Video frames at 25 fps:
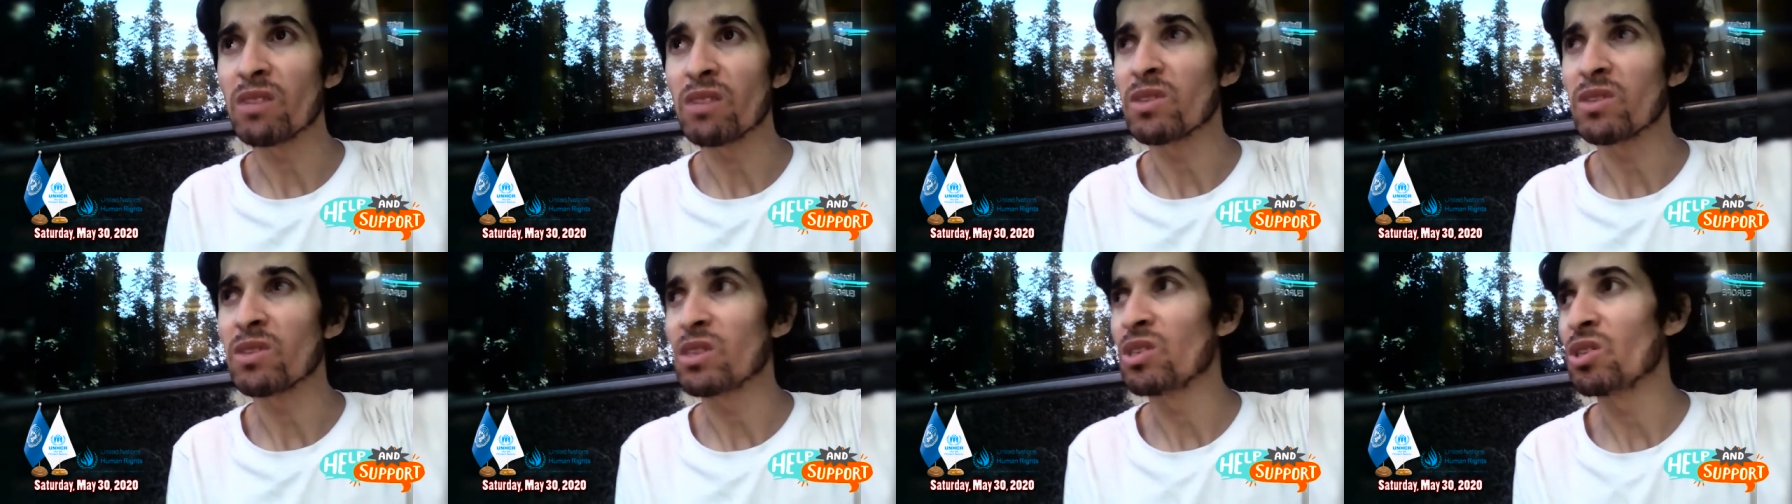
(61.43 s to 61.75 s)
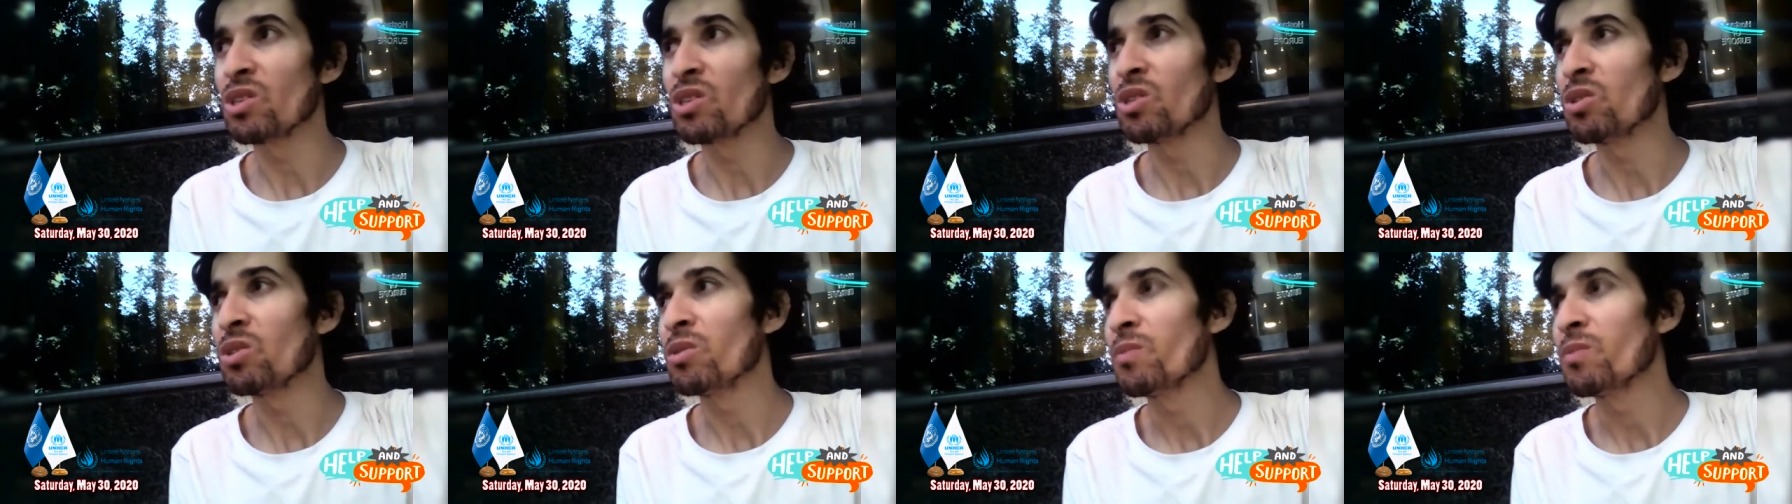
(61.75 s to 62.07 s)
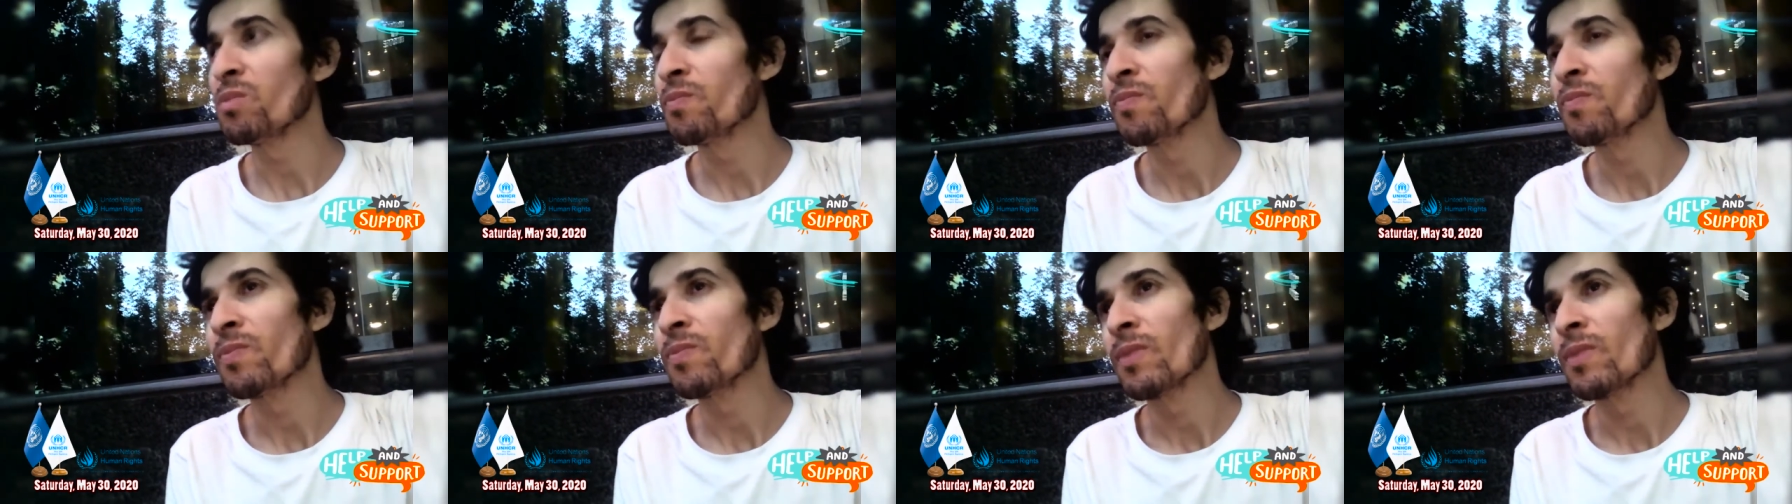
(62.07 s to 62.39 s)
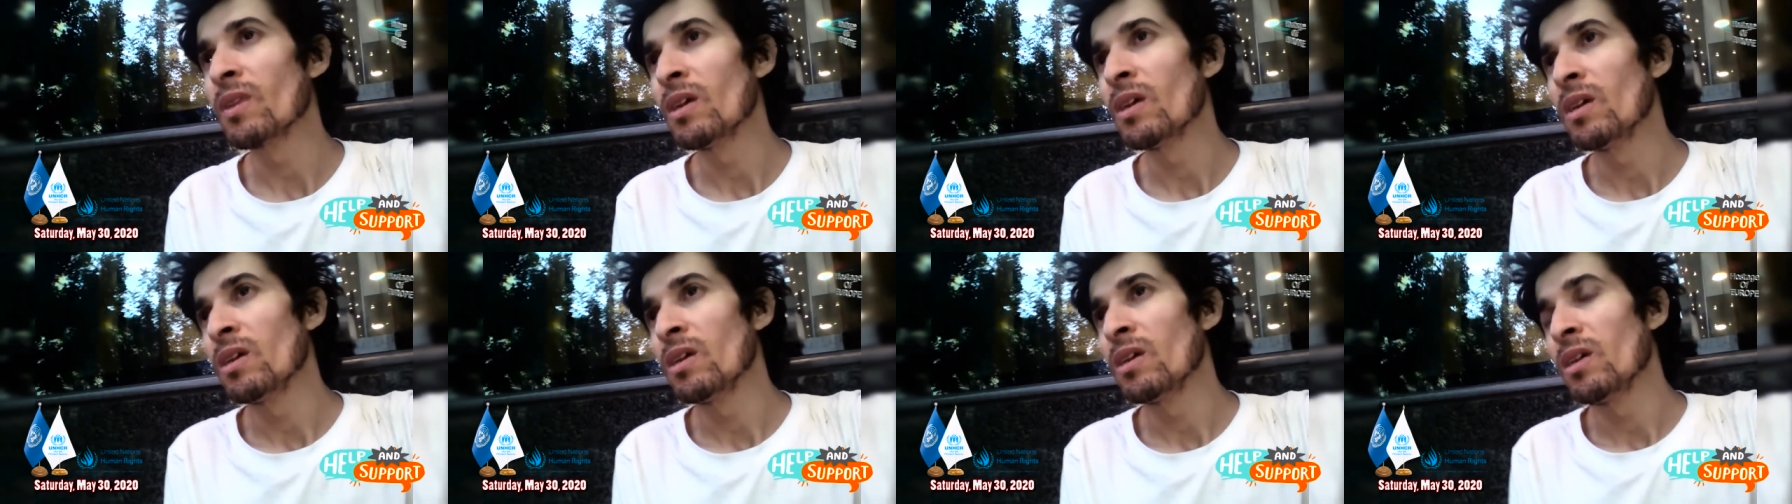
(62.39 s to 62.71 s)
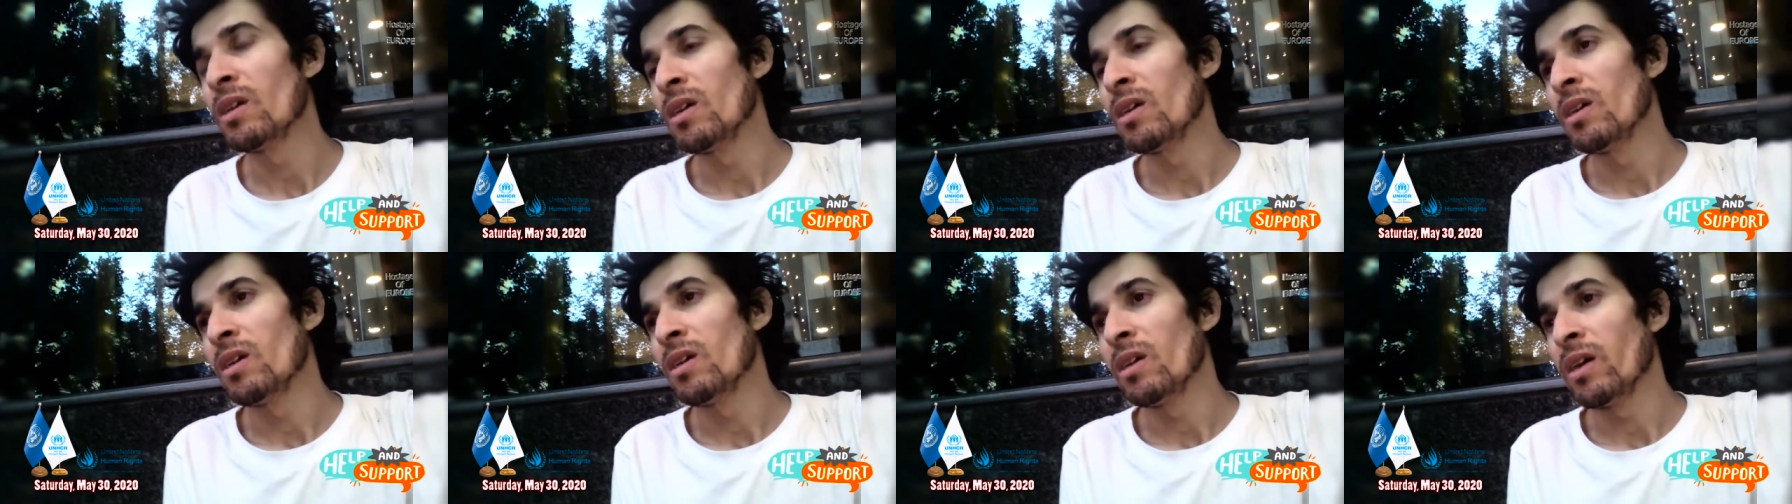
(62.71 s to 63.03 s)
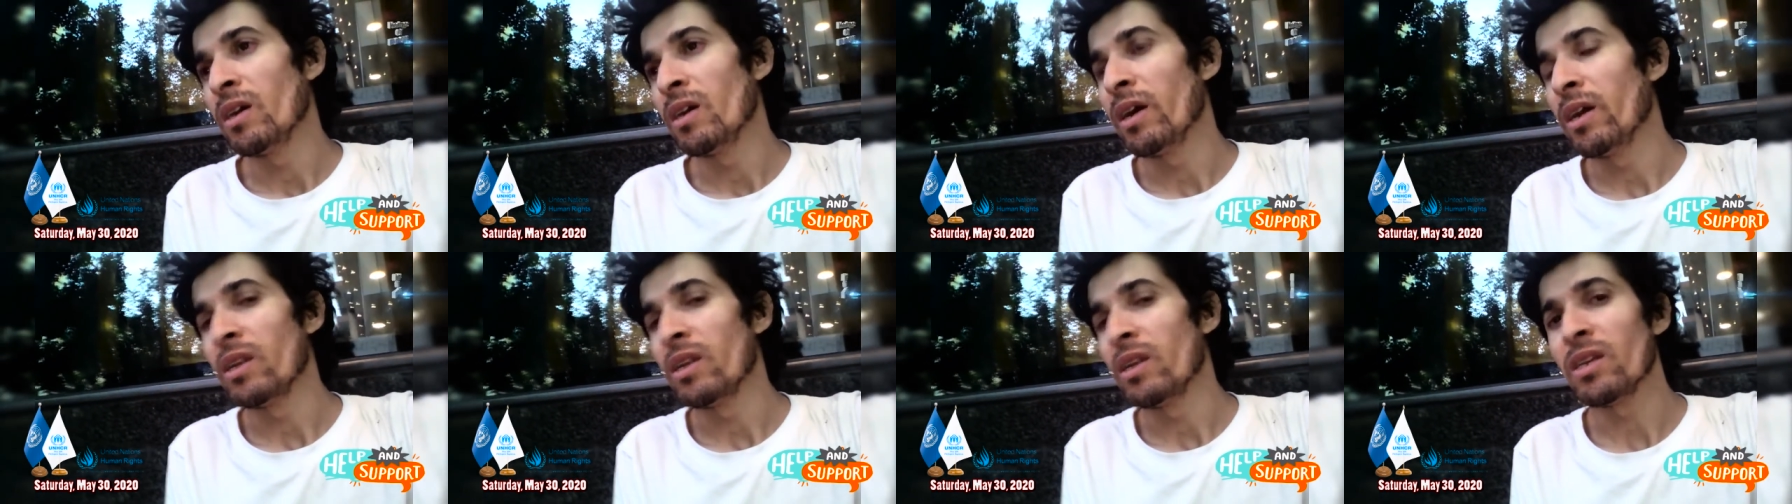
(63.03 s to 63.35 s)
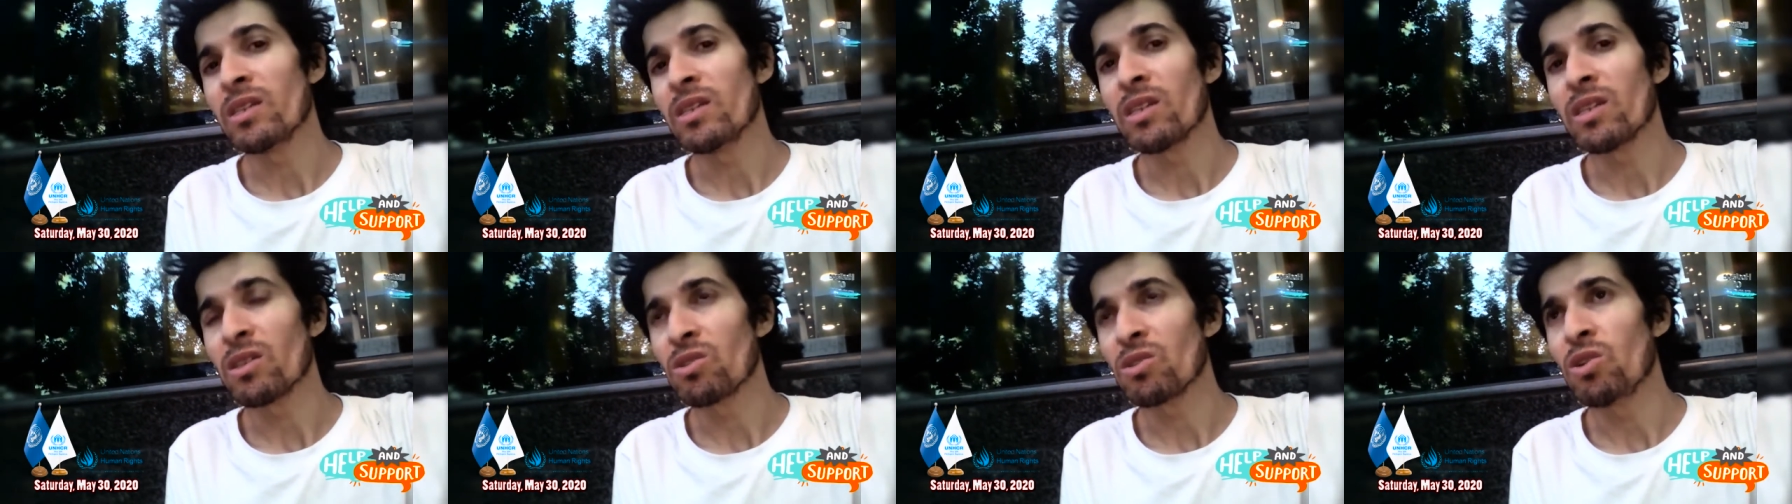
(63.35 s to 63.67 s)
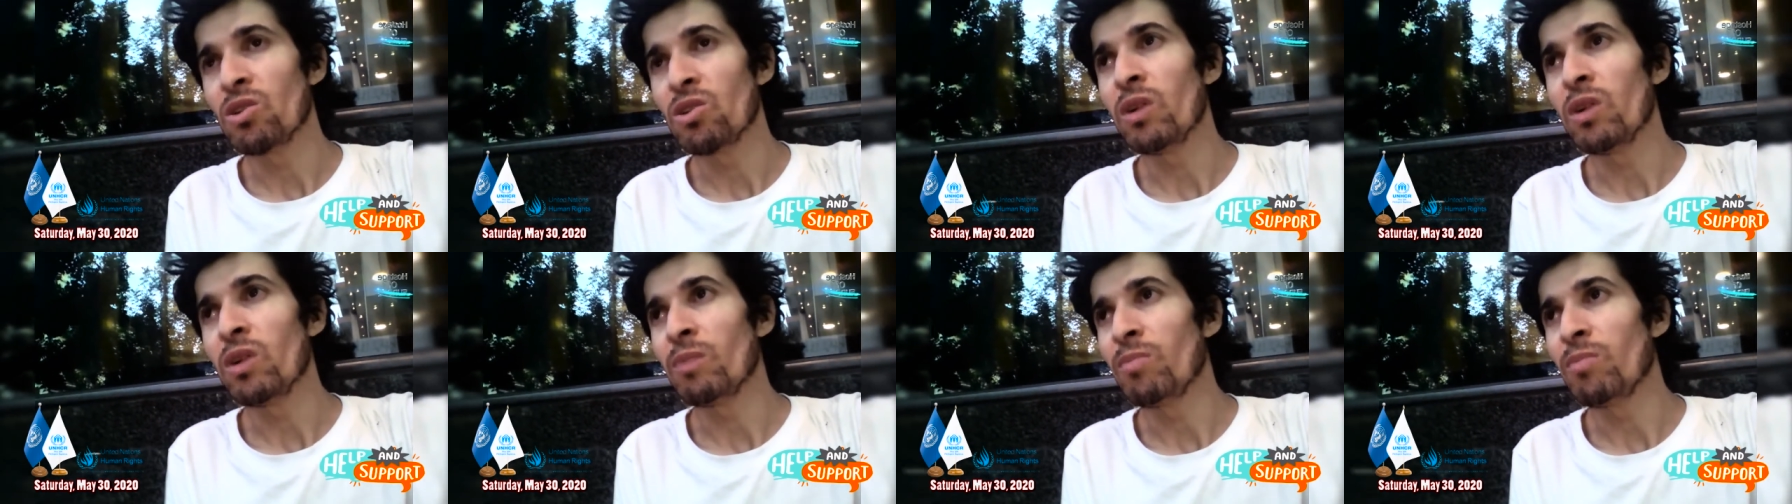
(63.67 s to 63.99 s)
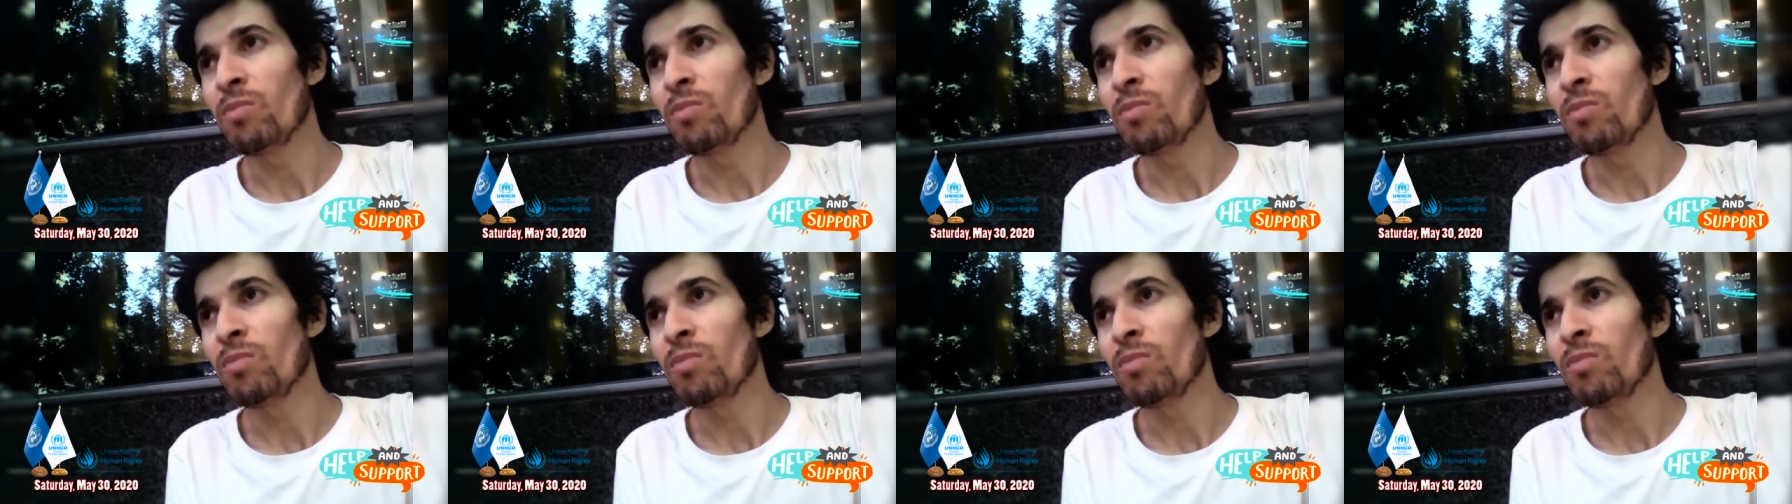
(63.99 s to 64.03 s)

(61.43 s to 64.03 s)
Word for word: video and later go and